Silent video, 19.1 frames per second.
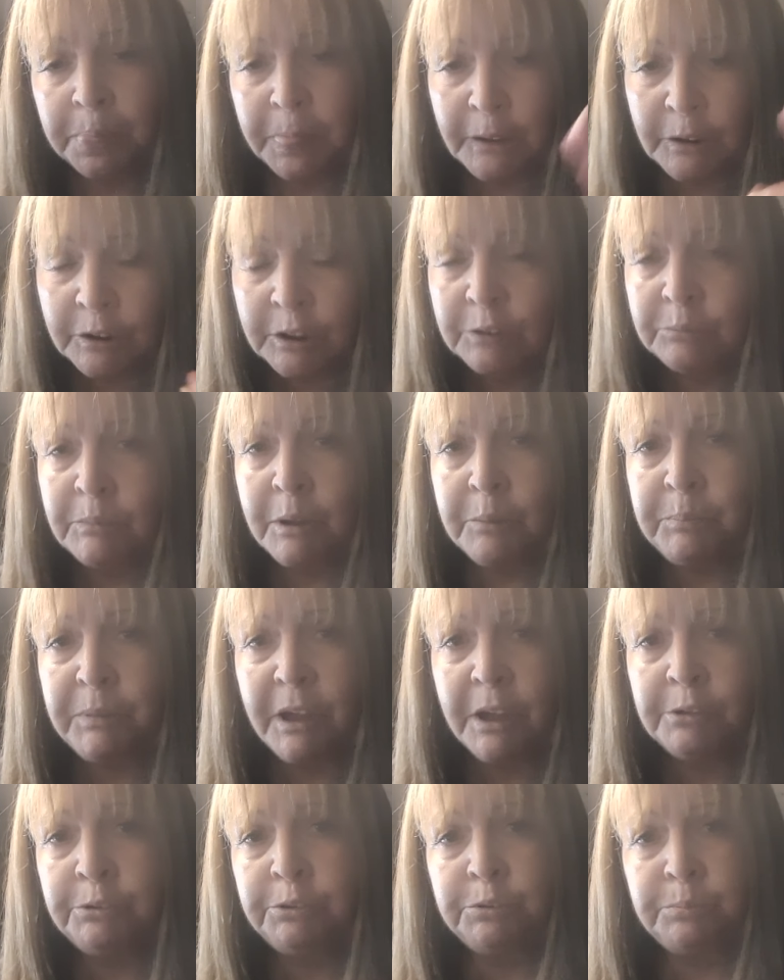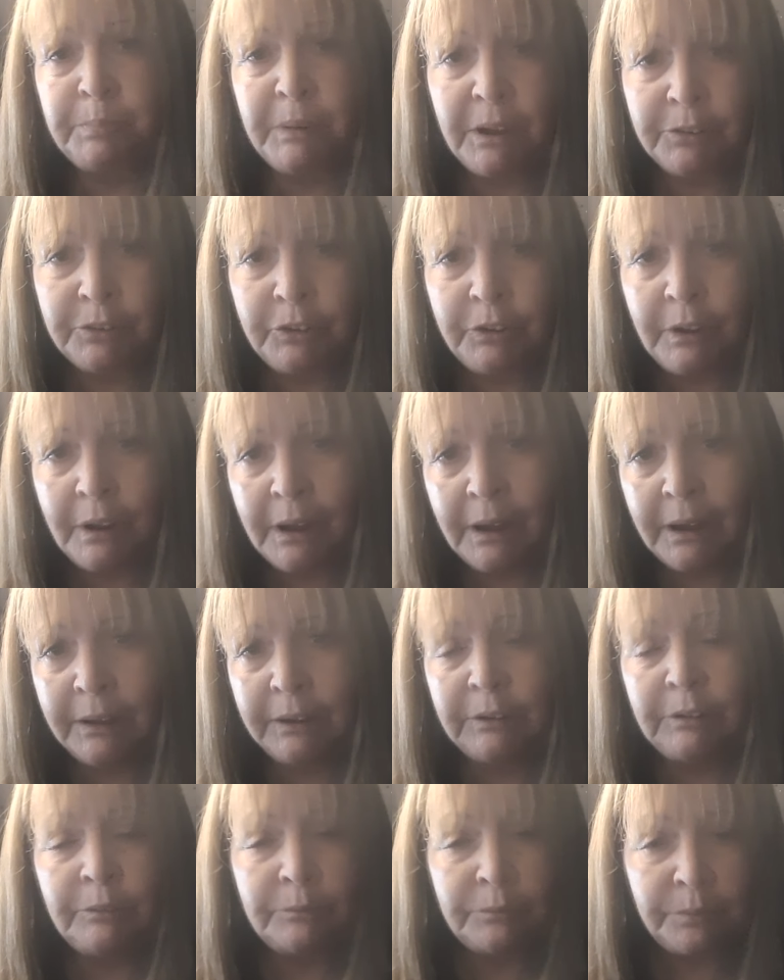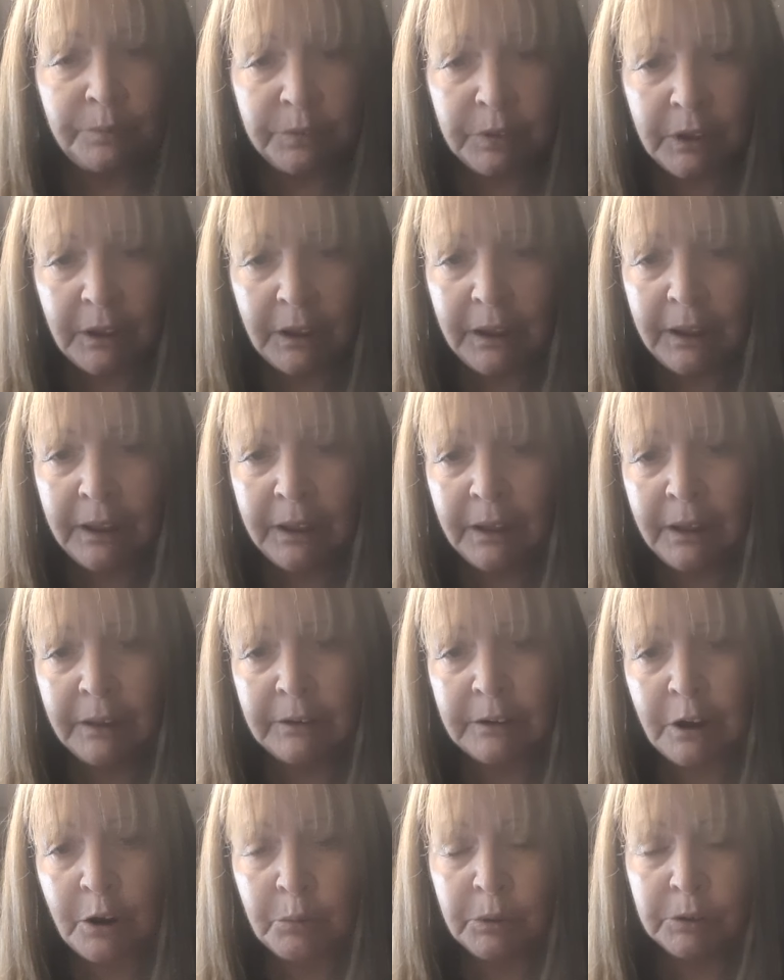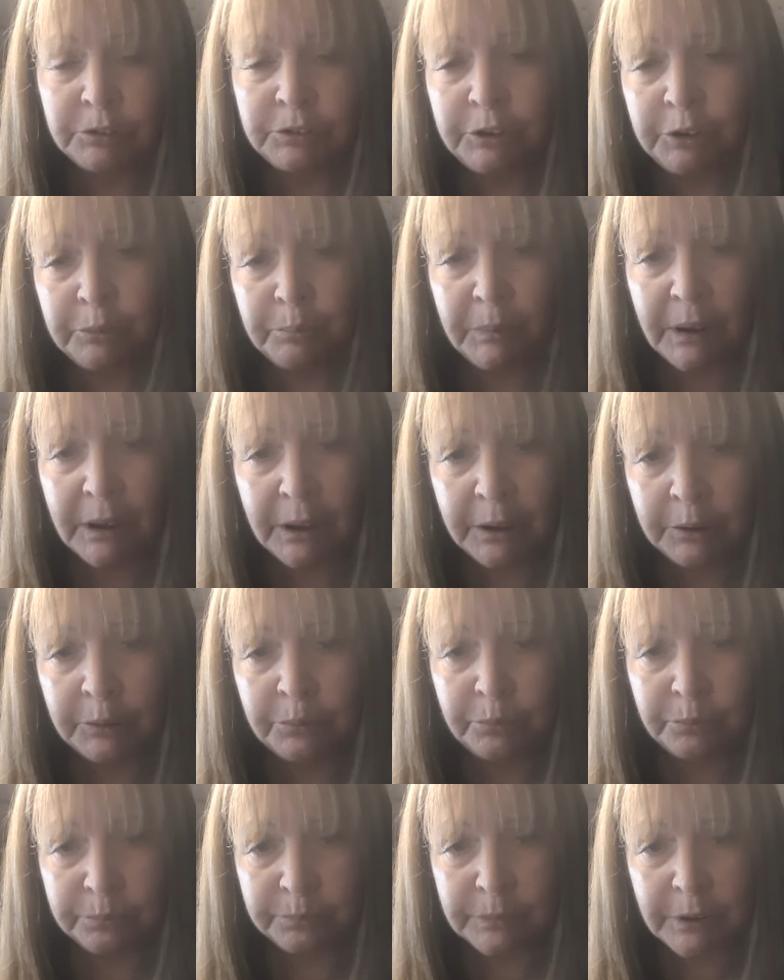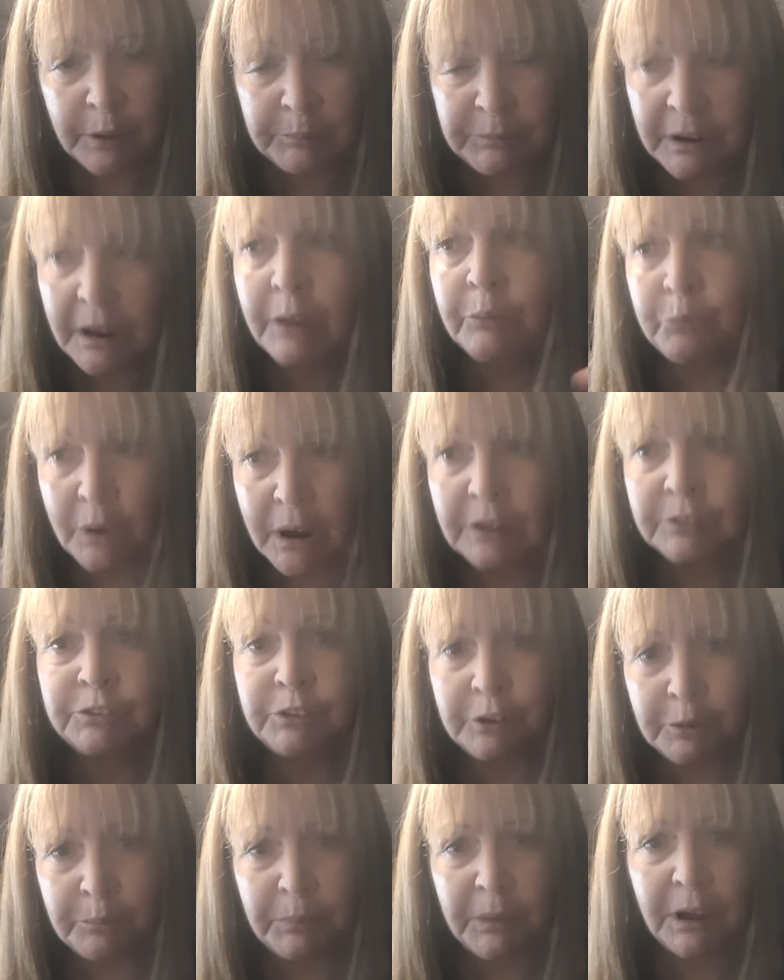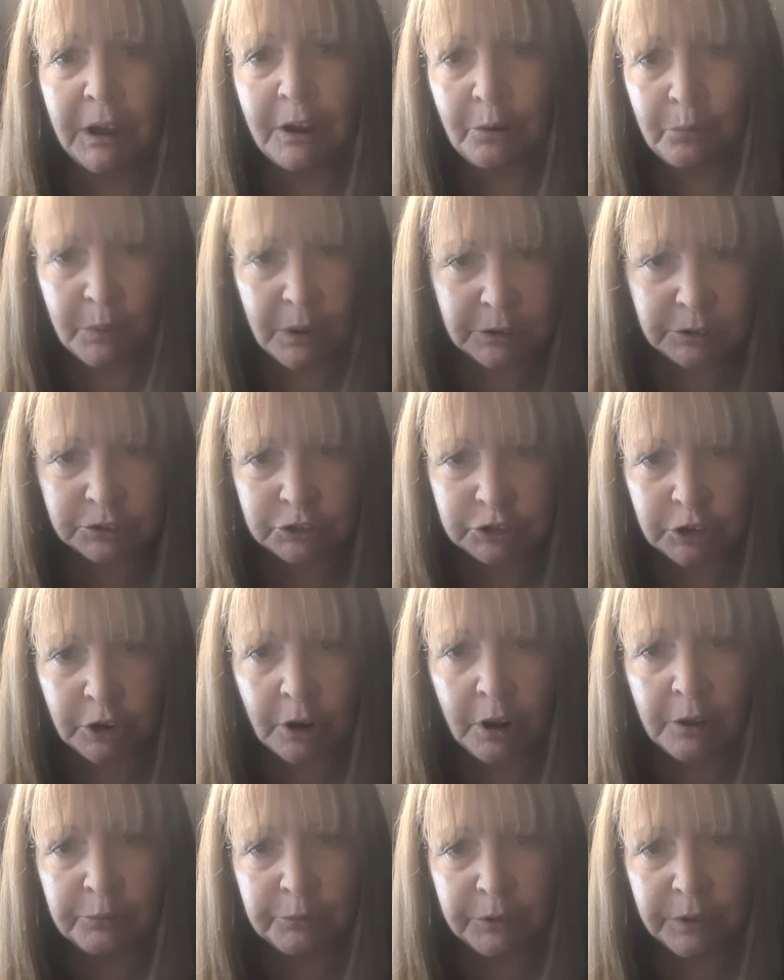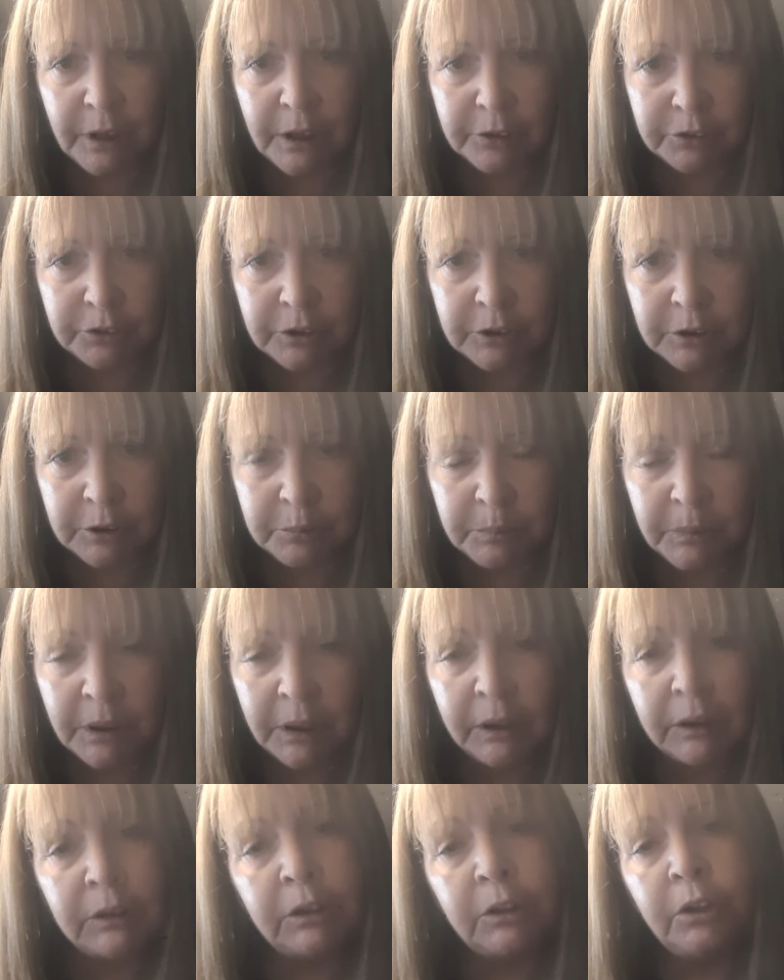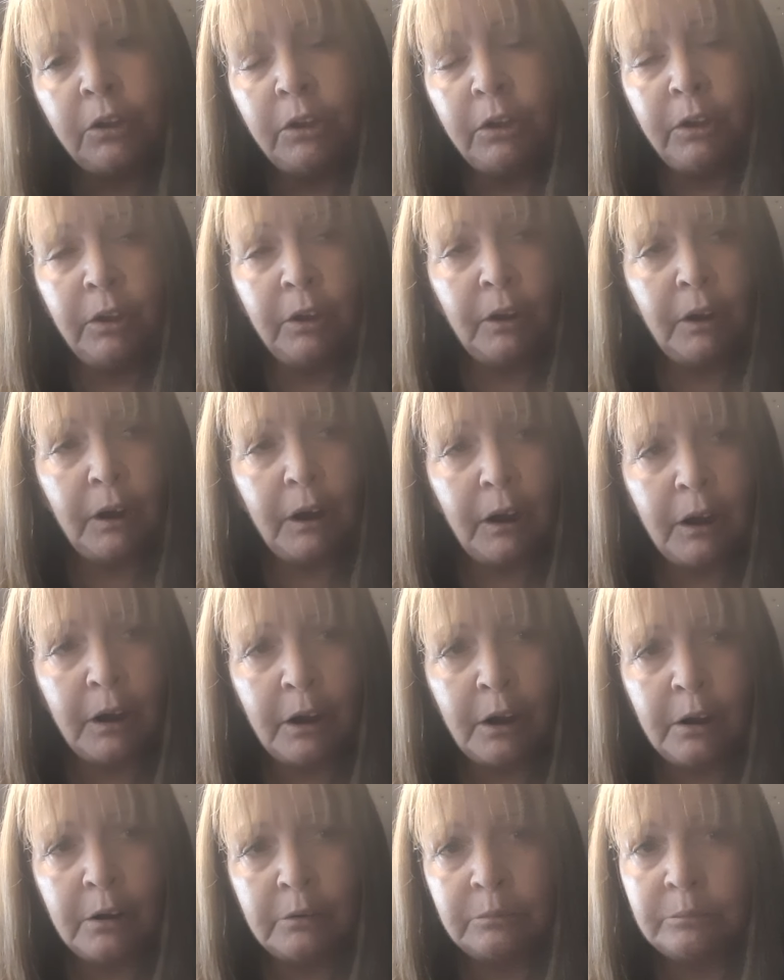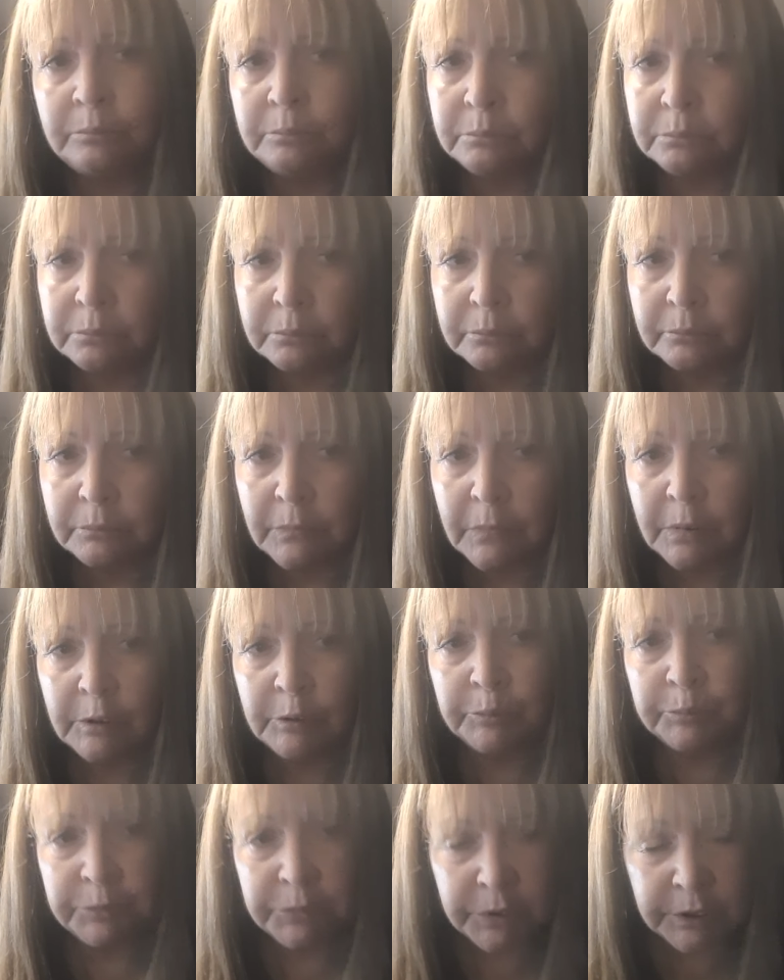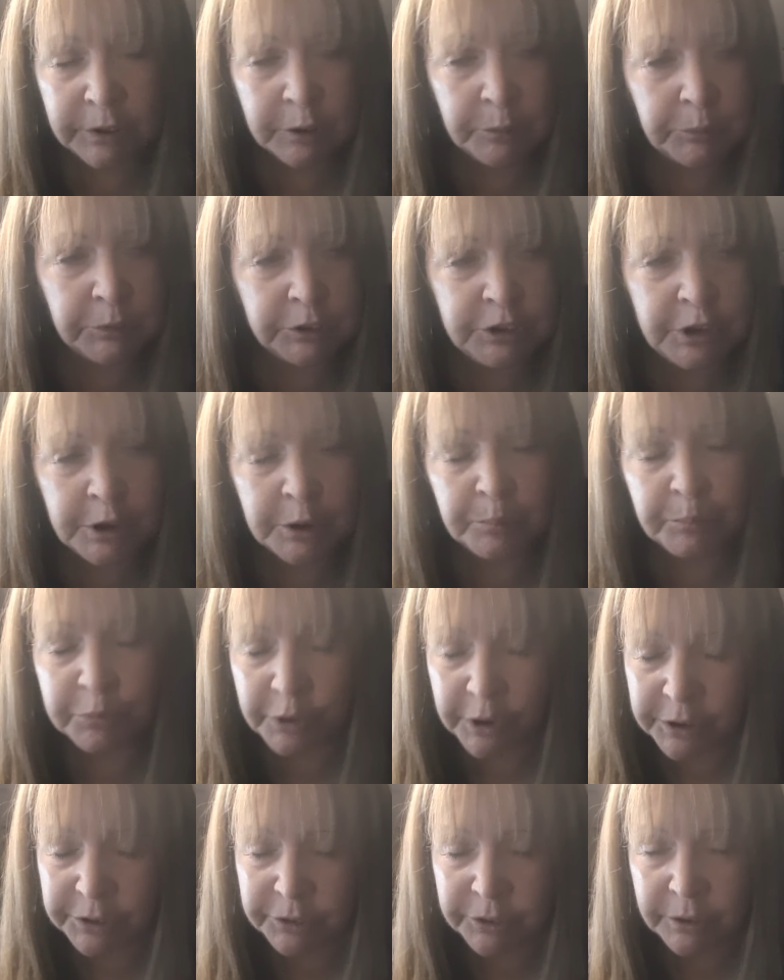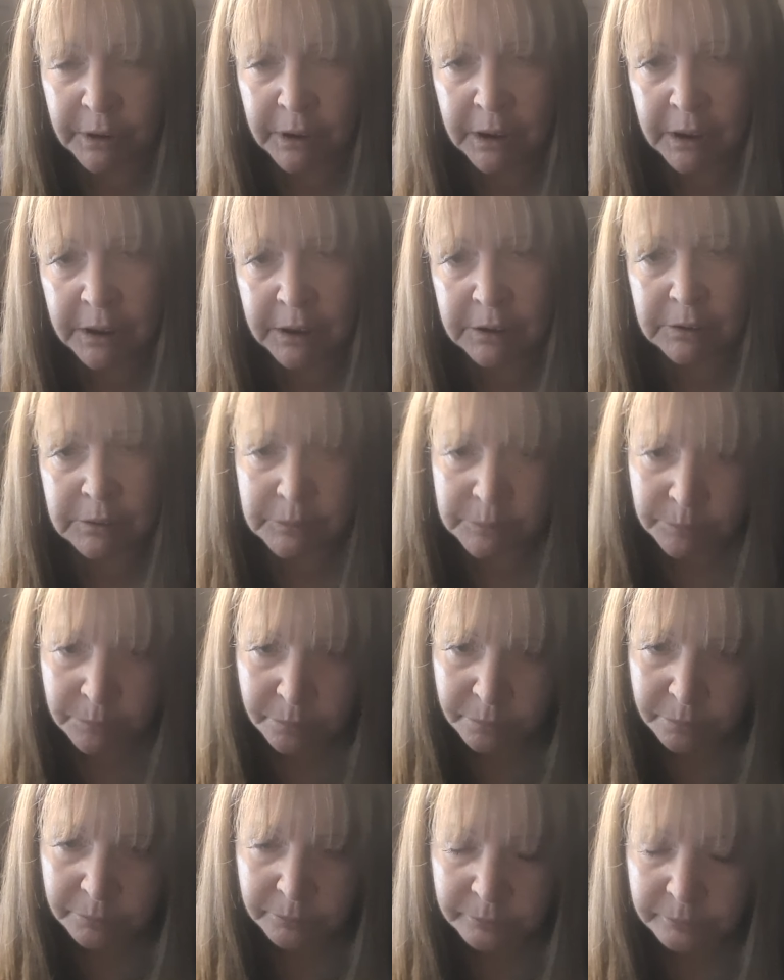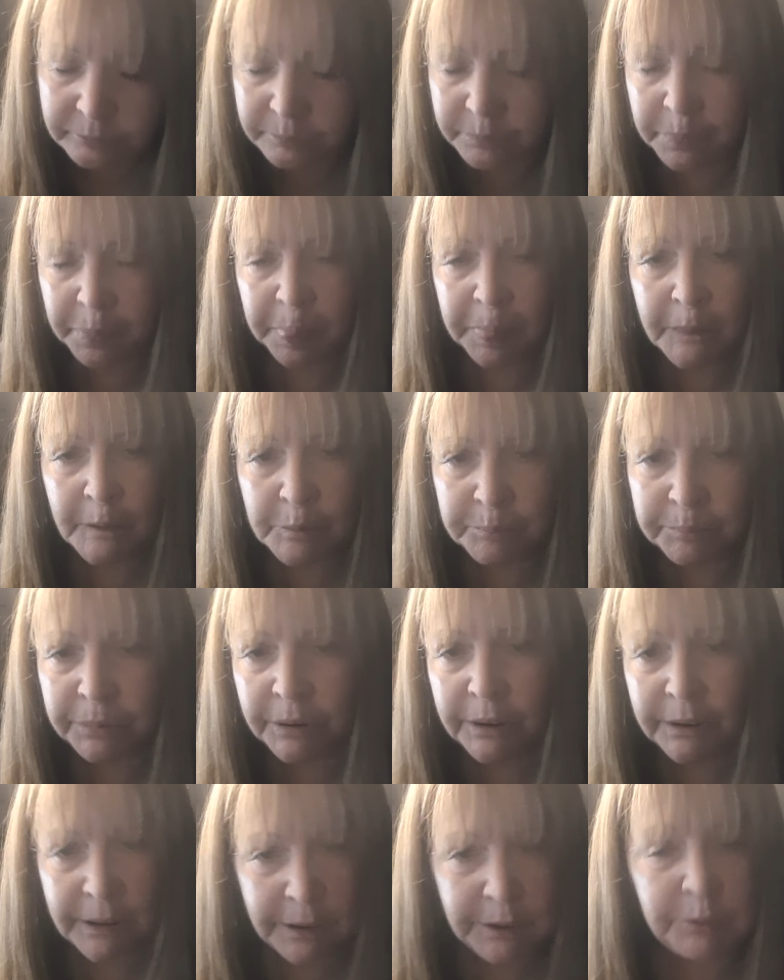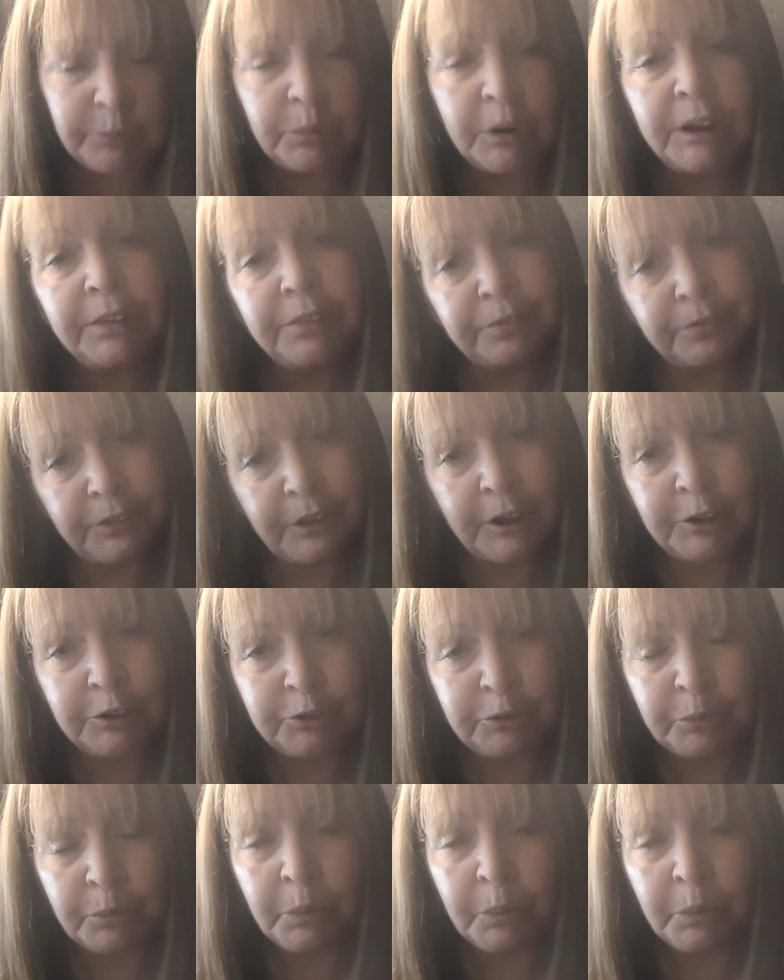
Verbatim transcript: okay, my battery's about to die, and I don't want to say goodbye. I mean, I want to say goodbye. I don't want to shut off without saying goodbye. Um, I think I'm going to take a break today. But anyway, thanks for